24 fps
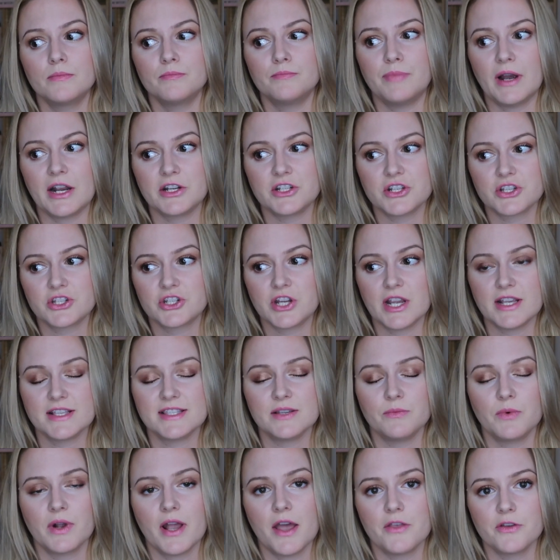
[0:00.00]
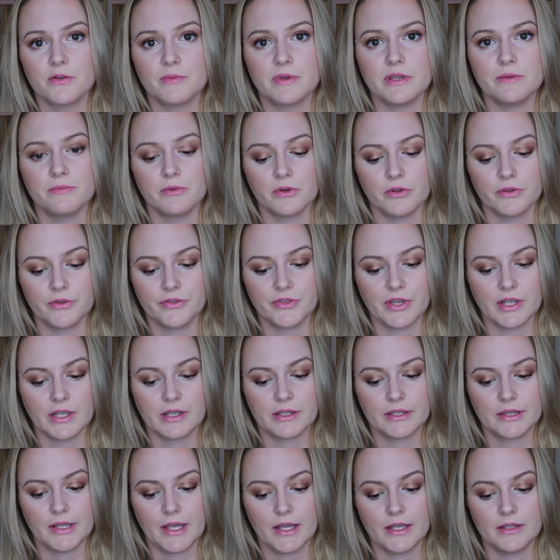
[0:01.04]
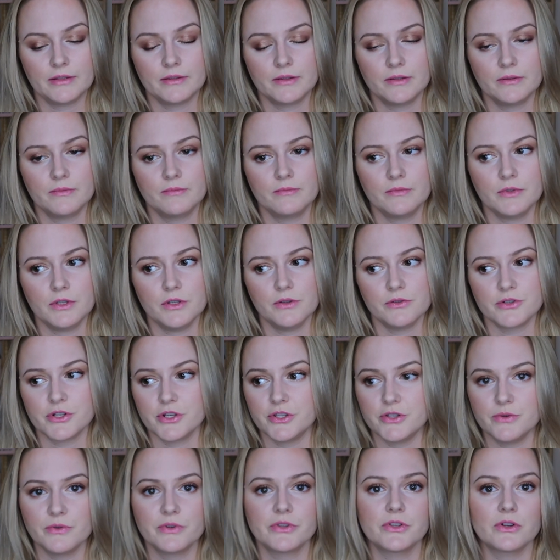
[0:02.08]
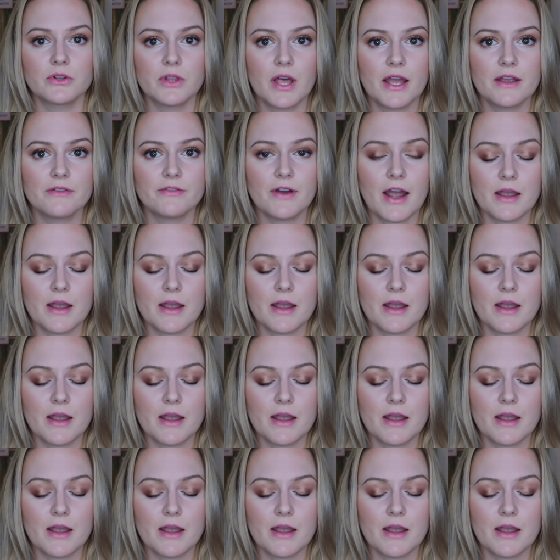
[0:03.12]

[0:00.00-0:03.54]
by just chasing what other people think that you should do with your life.